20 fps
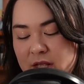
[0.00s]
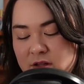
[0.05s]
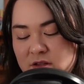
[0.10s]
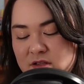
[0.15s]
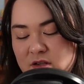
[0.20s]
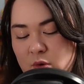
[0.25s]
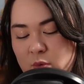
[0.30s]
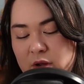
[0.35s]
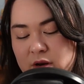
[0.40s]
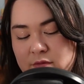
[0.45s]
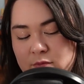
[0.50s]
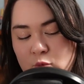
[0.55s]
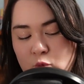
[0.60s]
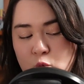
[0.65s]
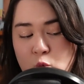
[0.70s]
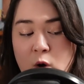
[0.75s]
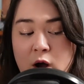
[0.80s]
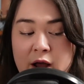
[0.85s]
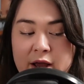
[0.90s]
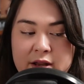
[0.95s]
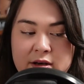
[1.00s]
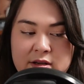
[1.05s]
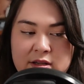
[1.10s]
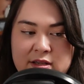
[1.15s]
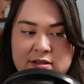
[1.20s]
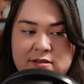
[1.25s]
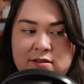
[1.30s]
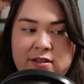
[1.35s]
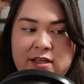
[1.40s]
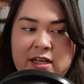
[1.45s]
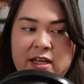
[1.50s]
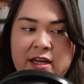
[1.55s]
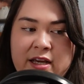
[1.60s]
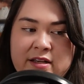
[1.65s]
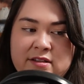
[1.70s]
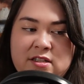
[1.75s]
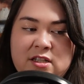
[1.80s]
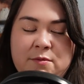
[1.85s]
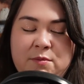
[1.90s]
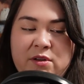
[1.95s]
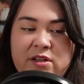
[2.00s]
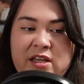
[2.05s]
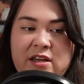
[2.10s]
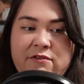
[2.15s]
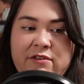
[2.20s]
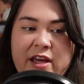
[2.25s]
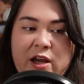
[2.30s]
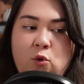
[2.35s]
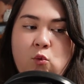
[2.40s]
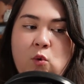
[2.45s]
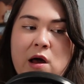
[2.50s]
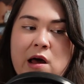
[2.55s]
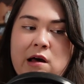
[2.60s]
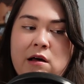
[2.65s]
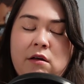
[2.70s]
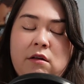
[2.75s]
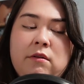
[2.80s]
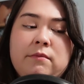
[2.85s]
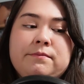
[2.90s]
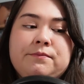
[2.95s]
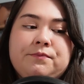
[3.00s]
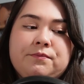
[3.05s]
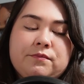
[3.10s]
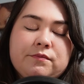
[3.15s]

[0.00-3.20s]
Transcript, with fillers: And so it one is leading us to believe like well